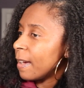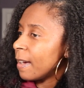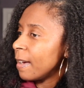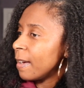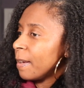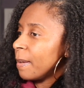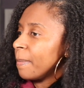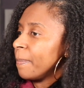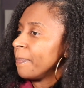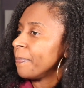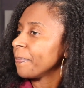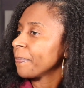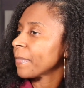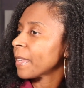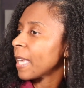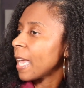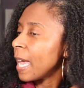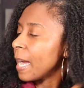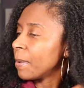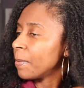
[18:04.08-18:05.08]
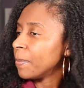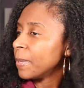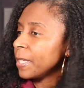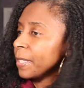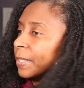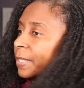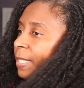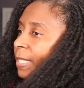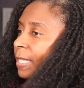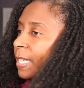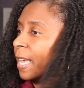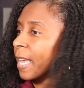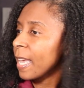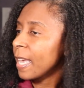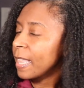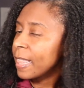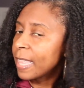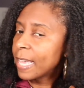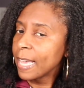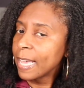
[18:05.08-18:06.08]
I will
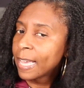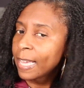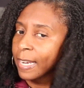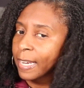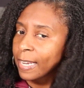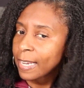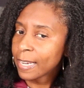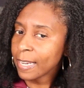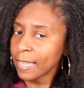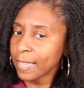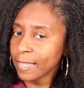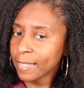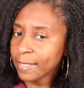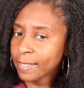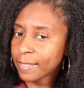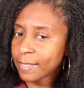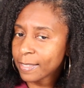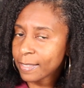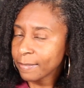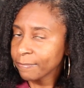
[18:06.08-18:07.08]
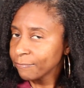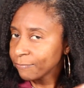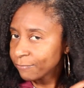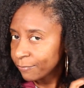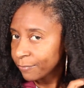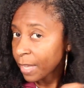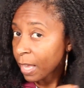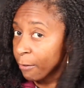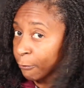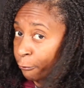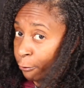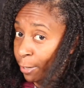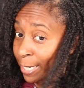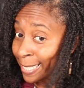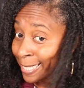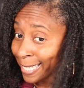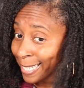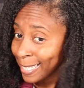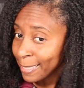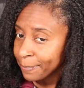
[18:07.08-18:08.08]
say that it is
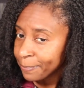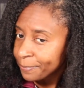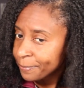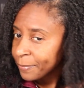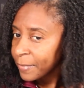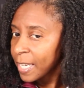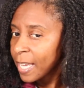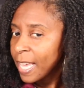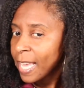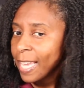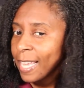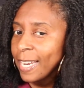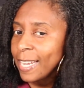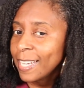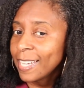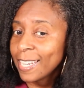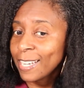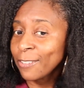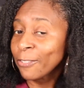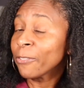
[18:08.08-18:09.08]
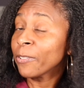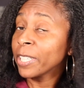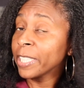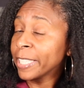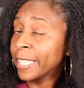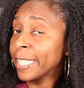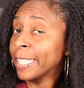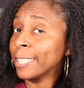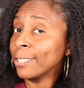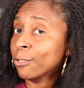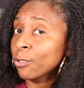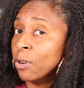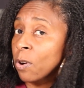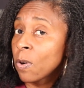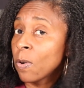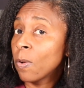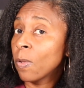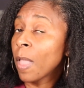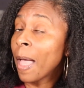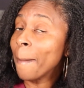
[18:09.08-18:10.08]
frizzy, and it didn't really
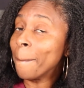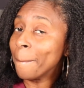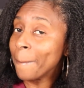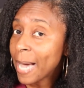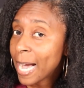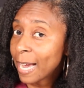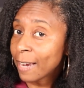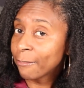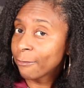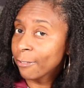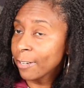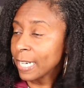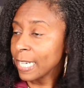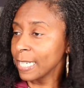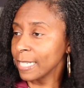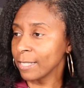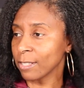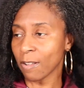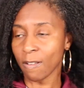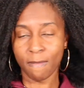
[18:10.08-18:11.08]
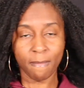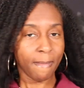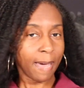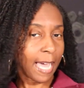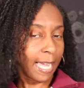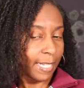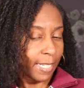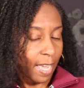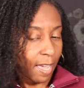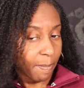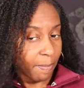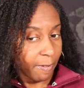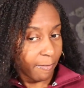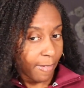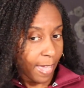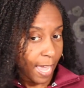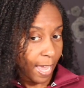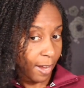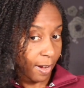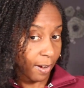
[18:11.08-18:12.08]
control my frizz on my type of
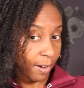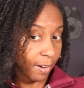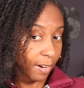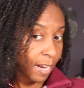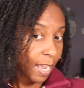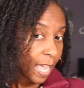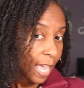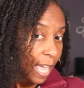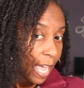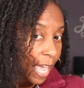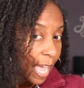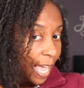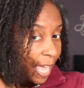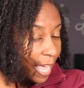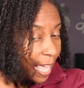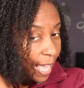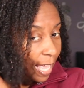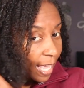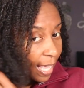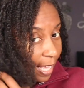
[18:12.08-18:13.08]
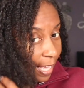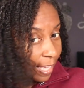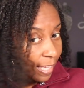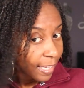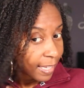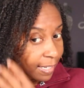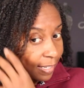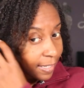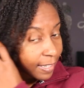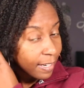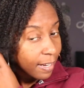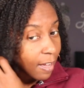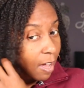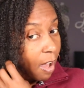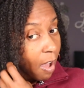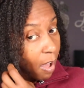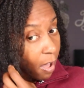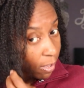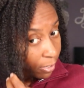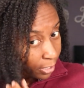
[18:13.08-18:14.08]
hair. And
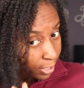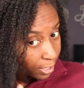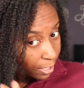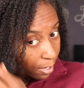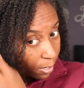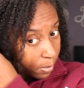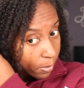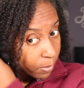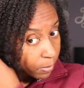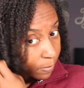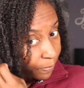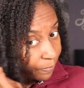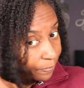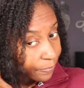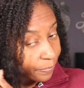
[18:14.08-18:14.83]
also